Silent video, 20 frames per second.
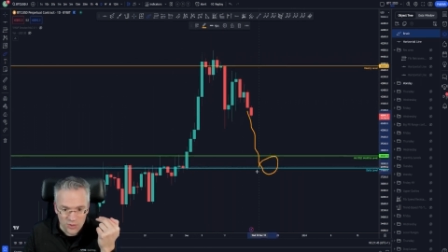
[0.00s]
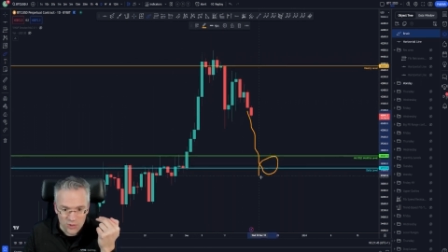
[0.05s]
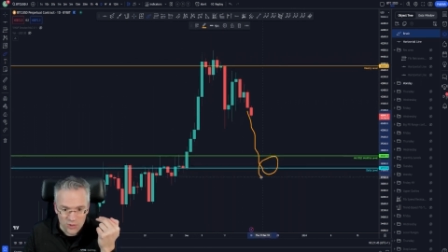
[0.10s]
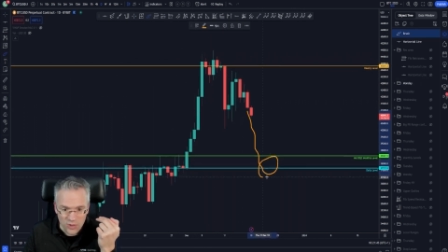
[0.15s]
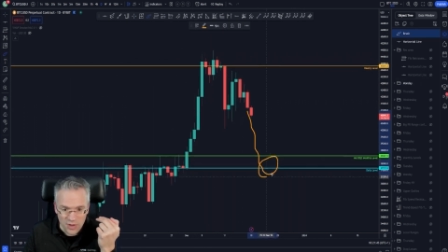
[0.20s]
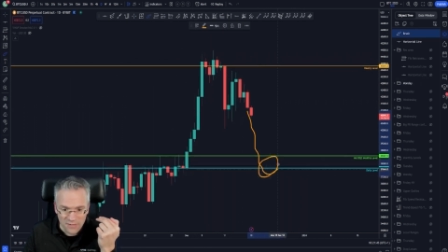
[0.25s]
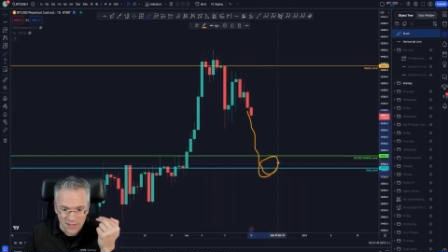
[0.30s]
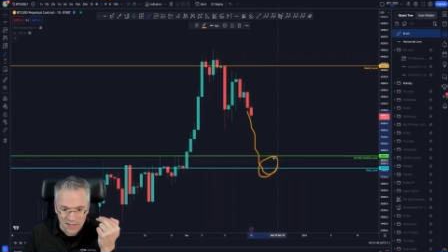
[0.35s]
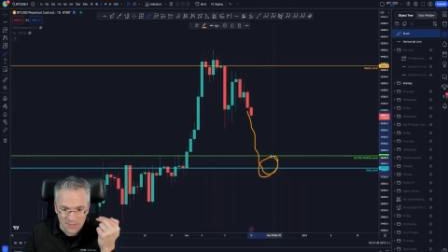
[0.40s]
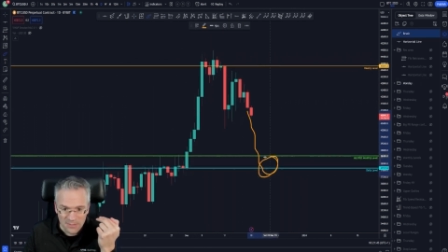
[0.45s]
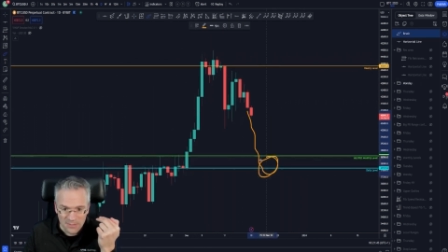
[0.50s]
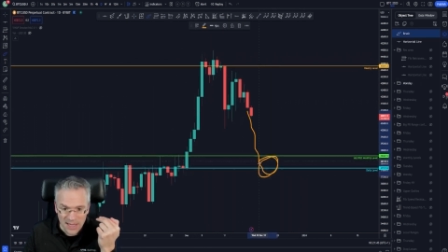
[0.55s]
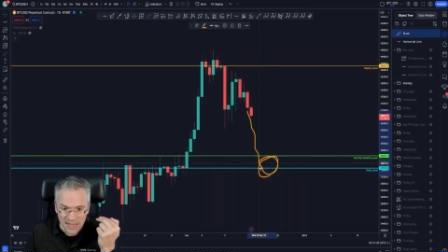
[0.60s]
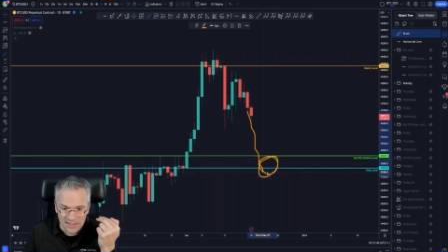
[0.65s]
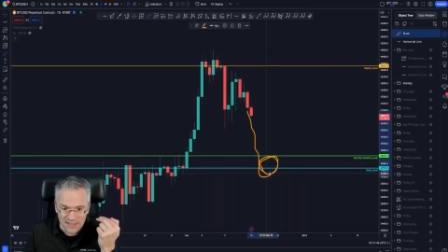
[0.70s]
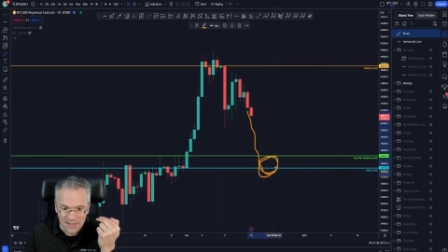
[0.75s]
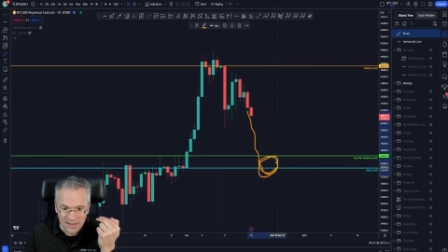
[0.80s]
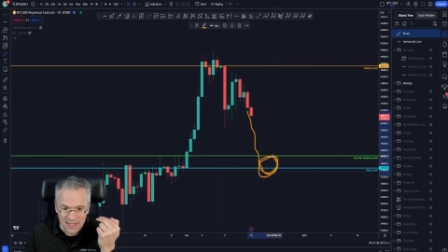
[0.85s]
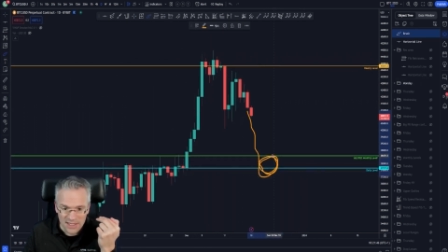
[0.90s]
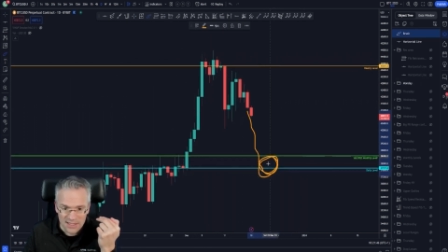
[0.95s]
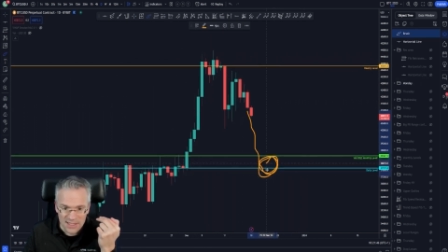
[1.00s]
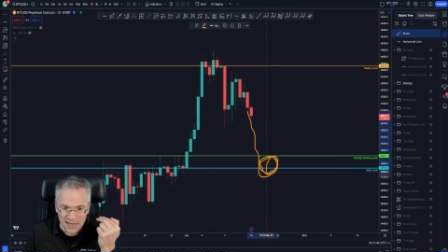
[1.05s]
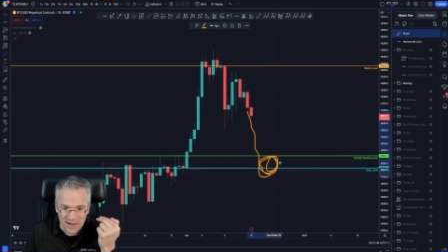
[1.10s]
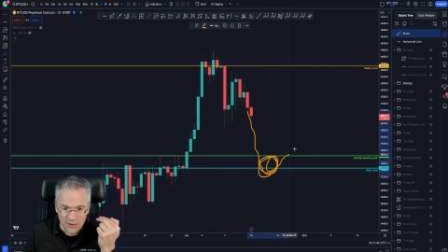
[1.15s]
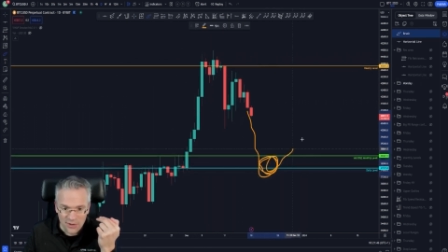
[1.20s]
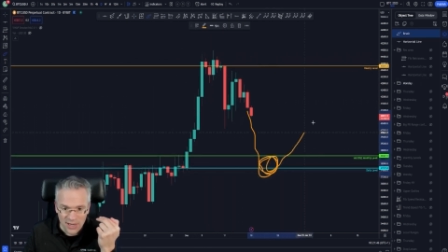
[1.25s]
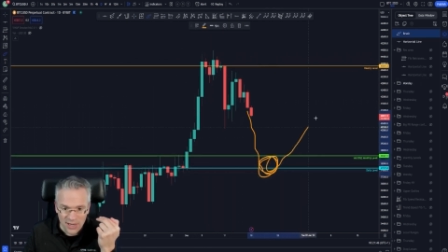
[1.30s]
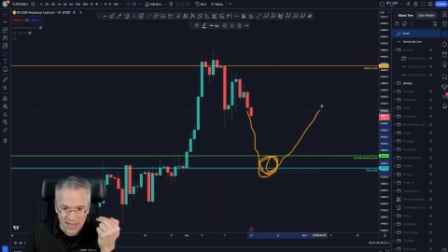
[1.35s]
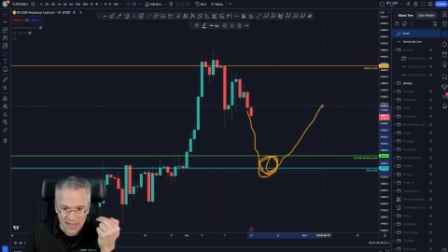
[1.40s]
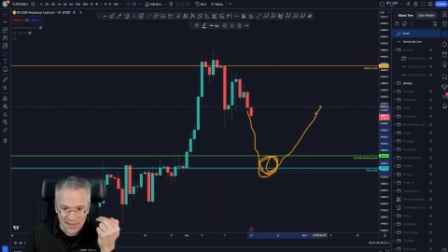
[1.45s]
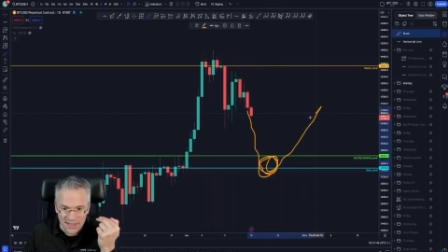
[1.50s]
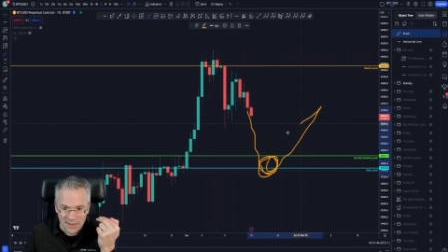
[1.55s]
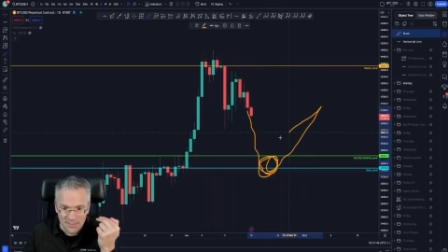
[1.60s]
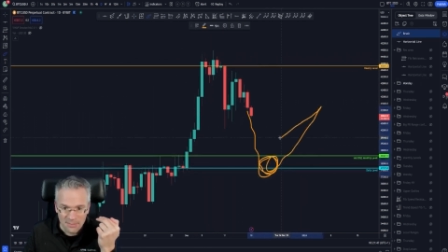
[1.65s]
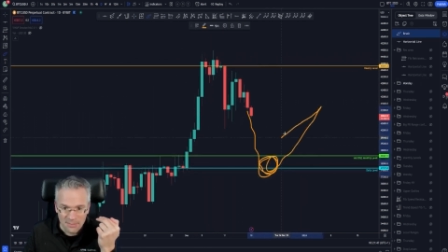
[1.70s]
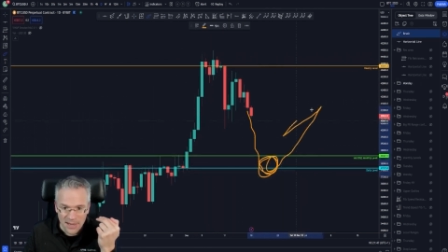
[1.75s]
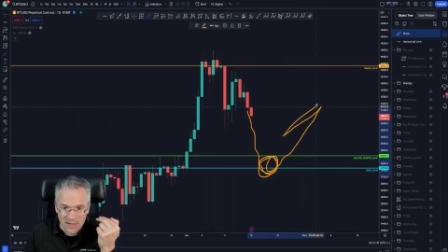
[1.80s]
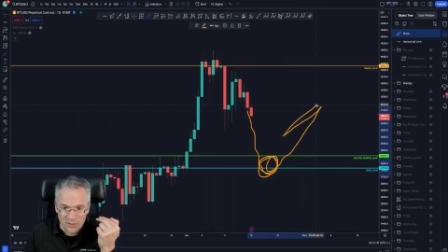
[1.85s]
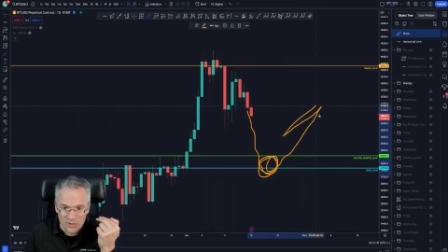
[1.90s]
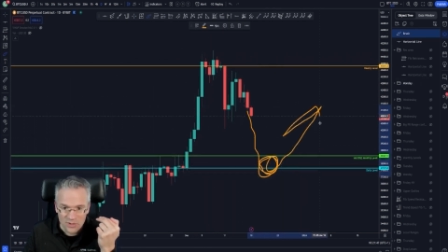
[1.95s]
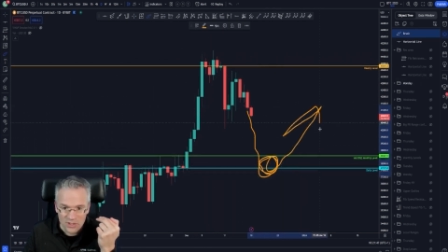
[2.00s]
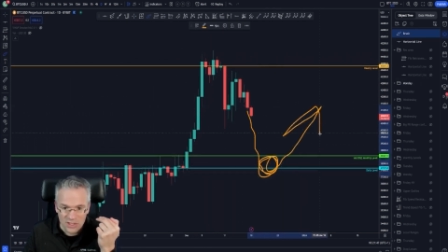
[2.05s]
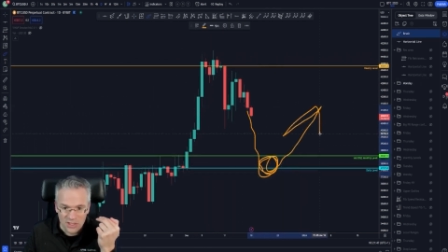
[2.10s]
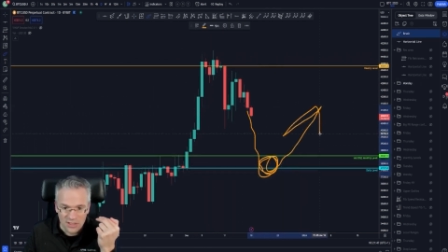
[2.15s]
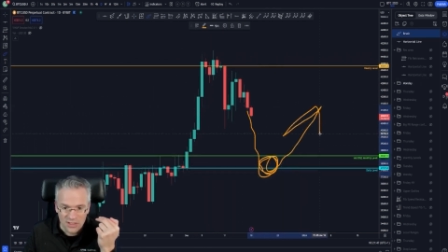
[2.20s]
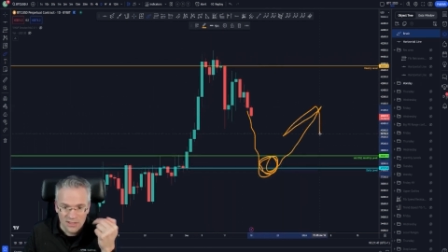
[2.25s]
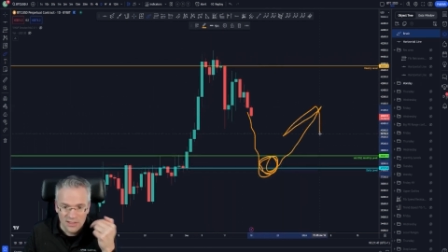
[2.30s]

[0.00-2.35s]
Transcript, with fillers: traveling back to this area and then bouncing